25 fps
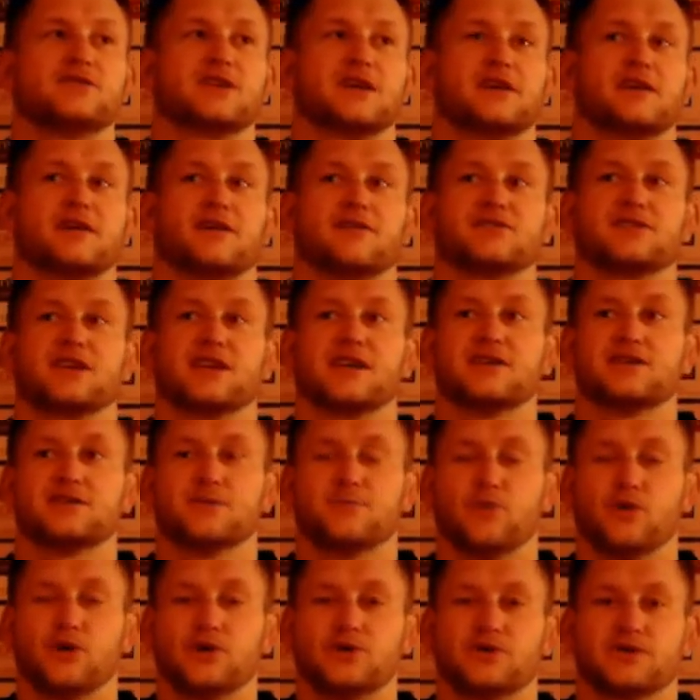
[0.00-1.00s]
was getting to
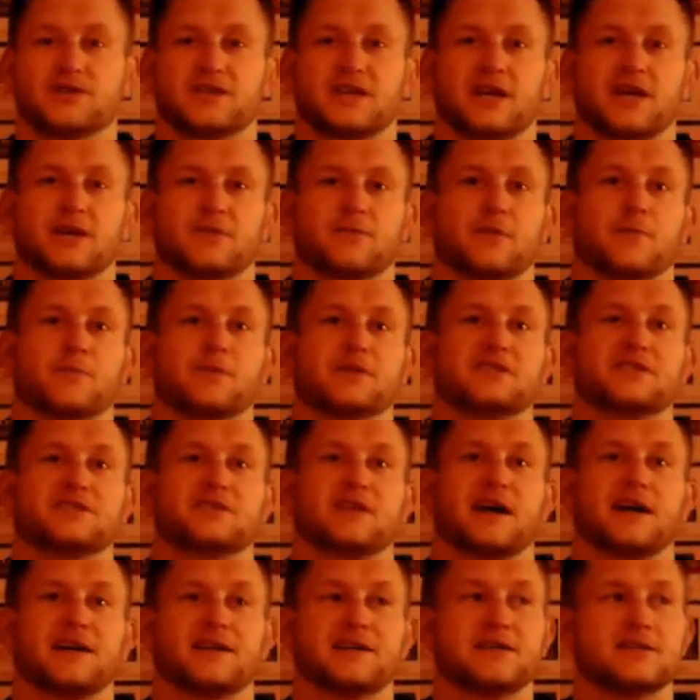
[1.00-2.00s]
the point I was getting a bit
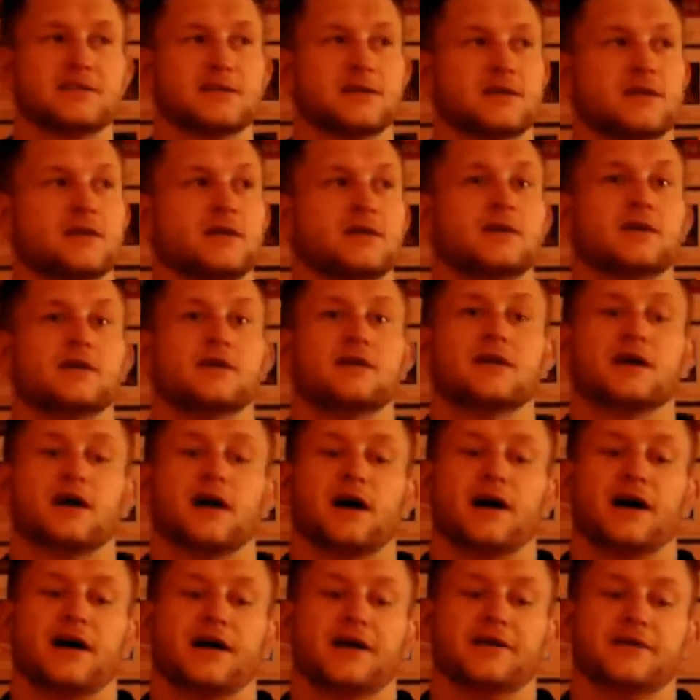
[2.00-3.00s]
stagnant,
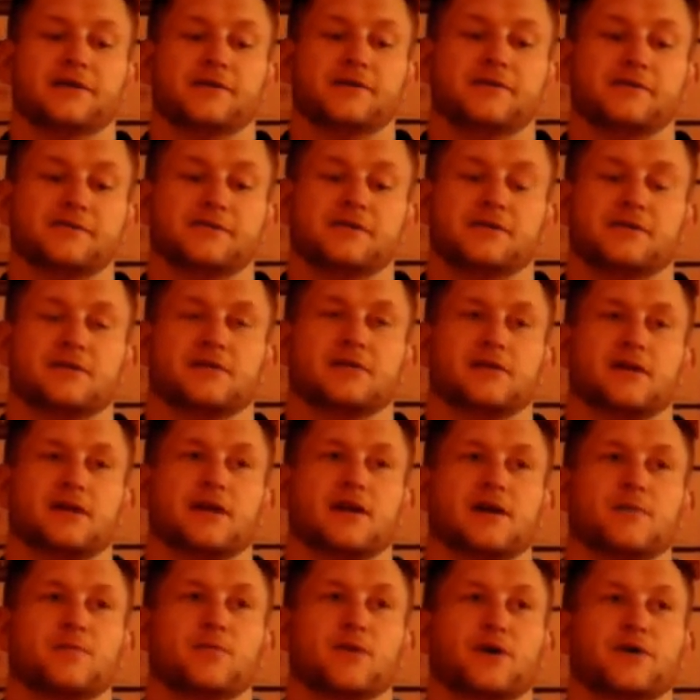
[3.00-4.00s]
and
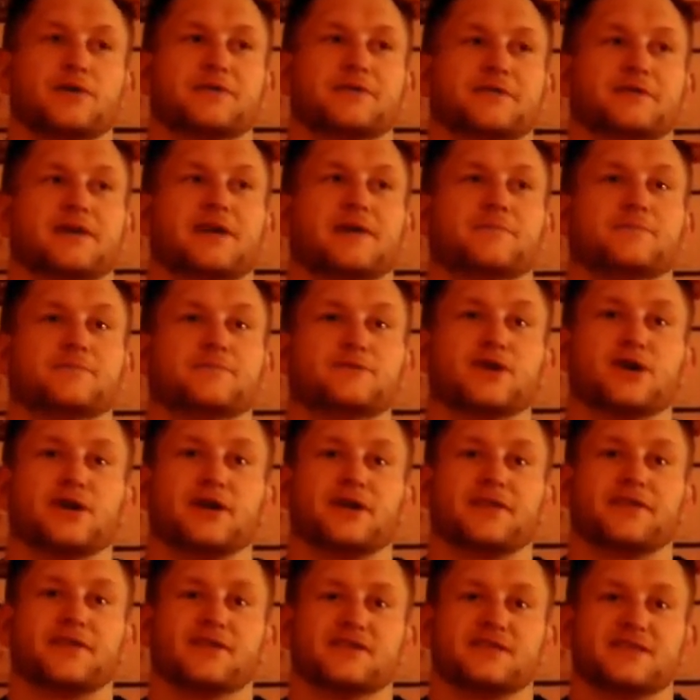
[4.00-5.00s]
I'm not
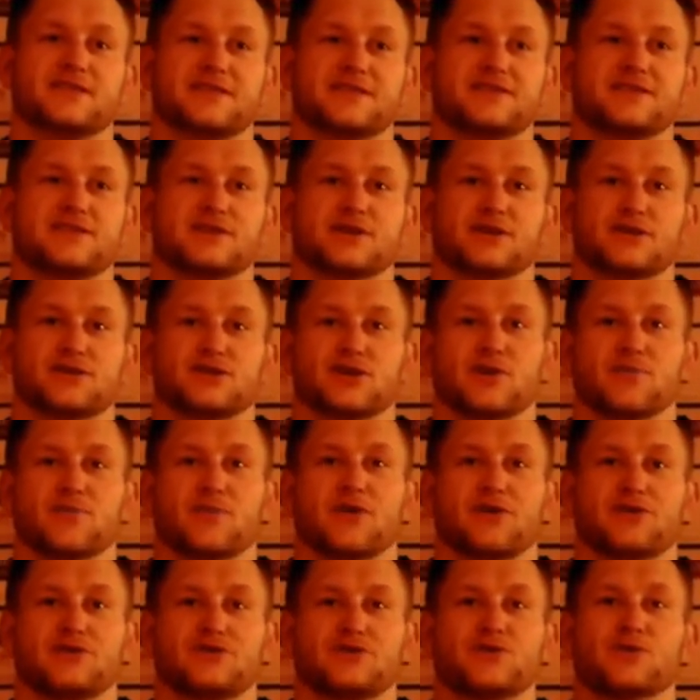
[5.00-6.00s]
turning 30 this year, so I'm
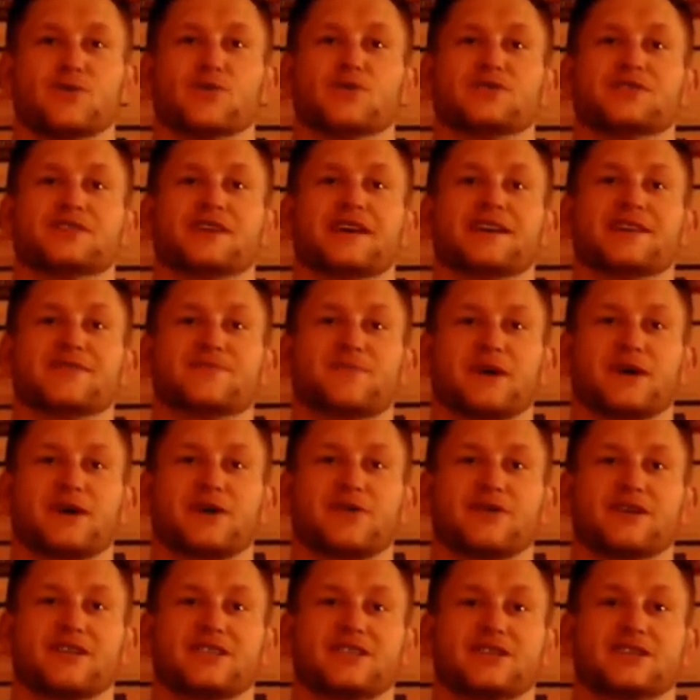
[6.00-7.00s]
not towards the end of my
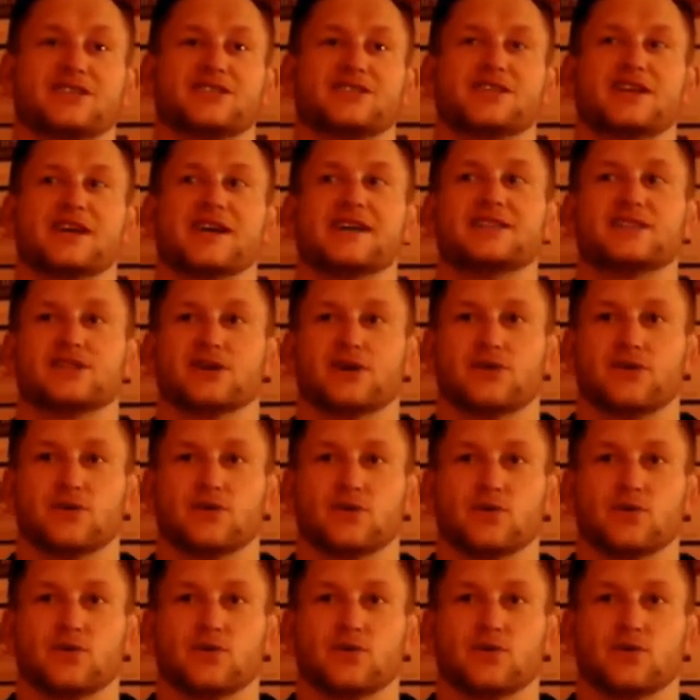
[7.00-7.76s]
career just yet. So I